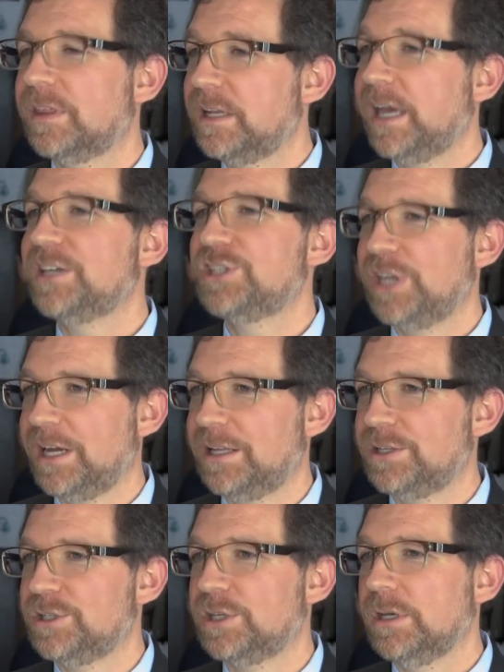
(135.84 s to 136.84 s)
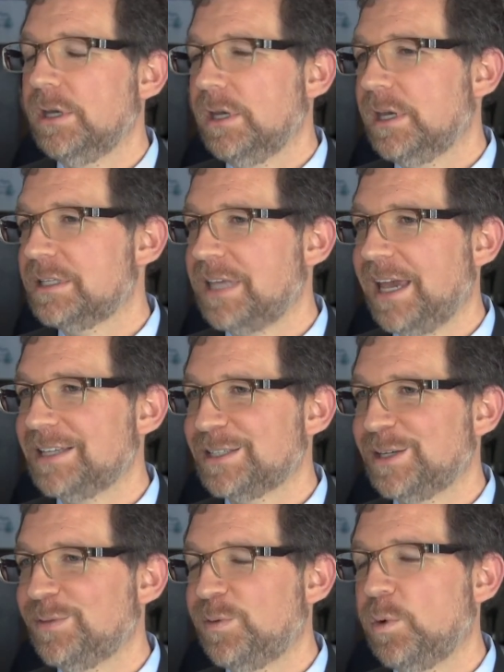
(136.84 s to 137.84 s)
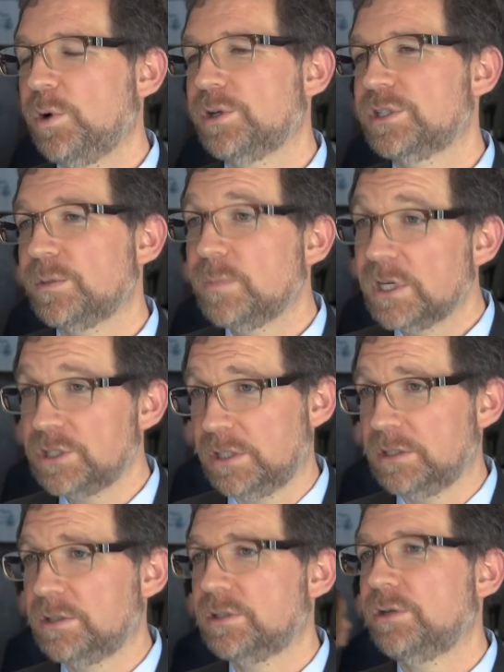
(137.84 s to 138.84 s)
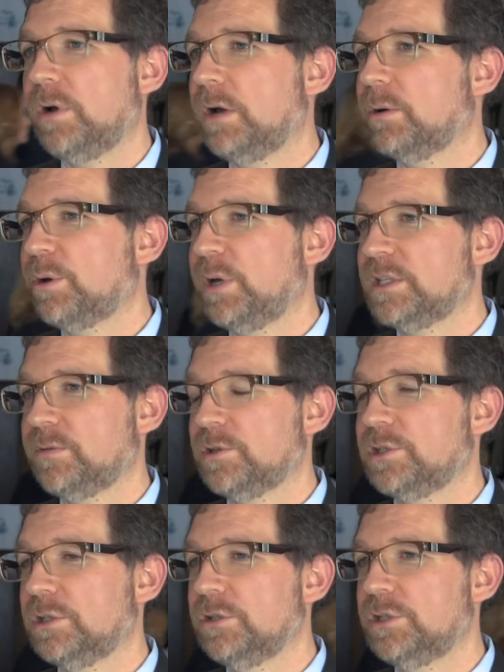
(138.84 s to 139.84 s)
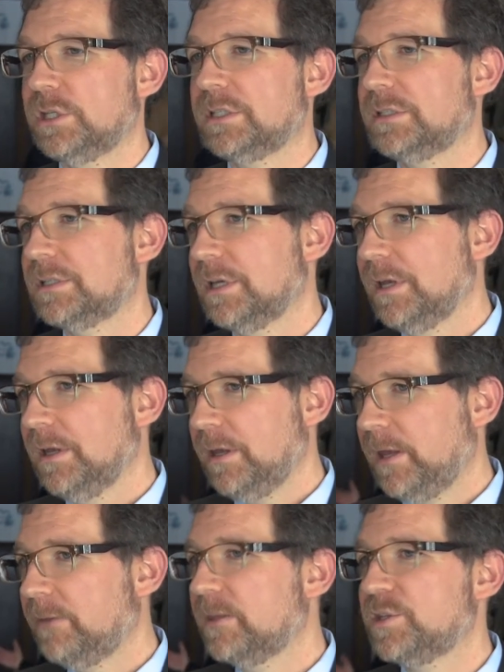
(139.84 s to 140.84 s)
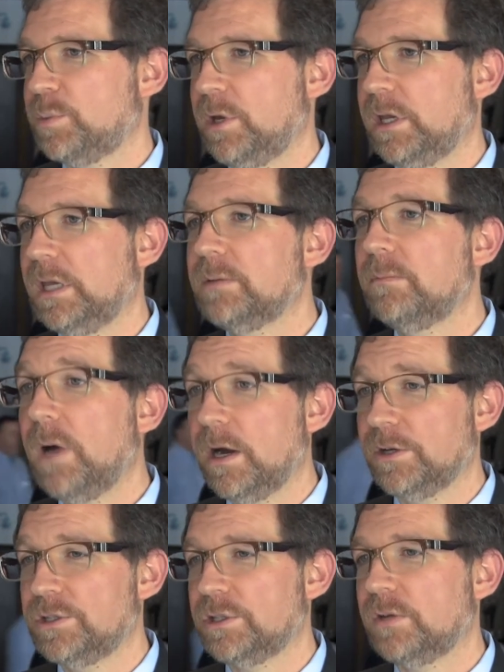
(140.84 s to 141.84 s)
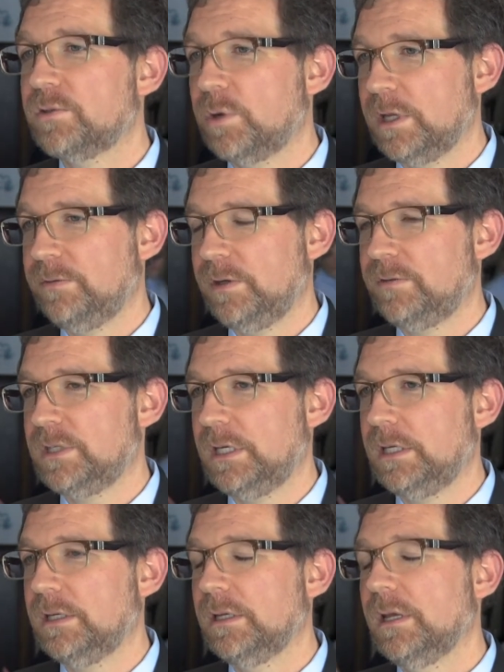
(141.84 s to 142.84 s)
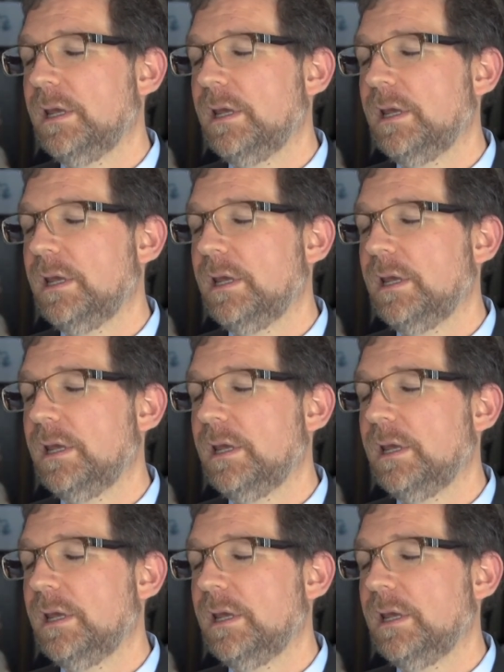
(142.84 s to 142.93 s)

The NextChallenge is asking for submissions to our request for solutions in the spring, in March of 2015.